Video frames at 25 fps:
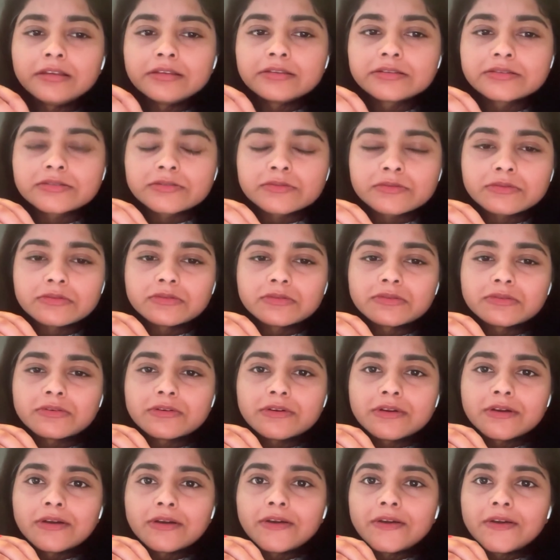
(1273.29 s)
So
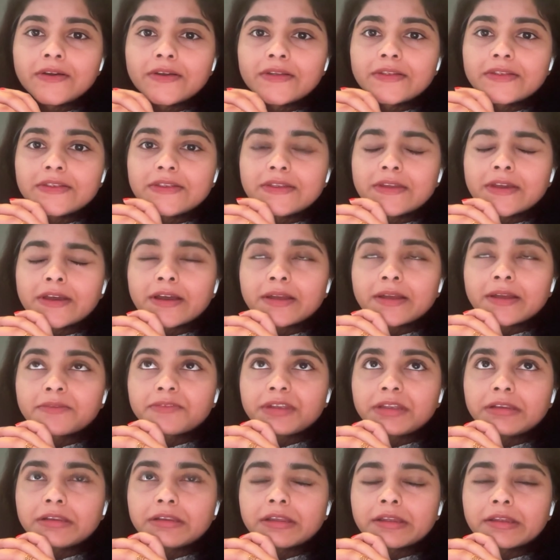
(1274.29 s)
yeah, I
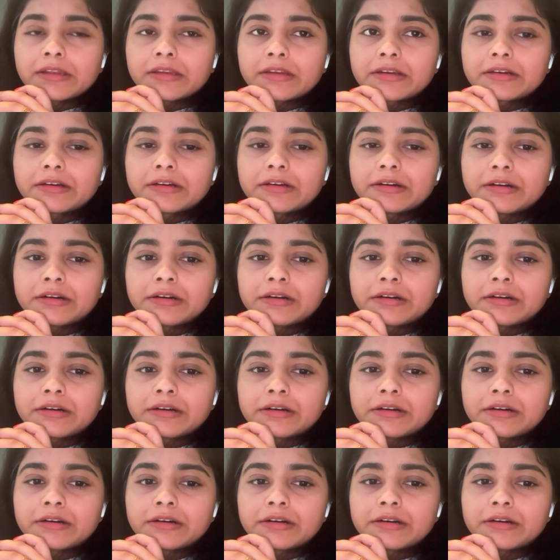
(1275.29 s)
feel like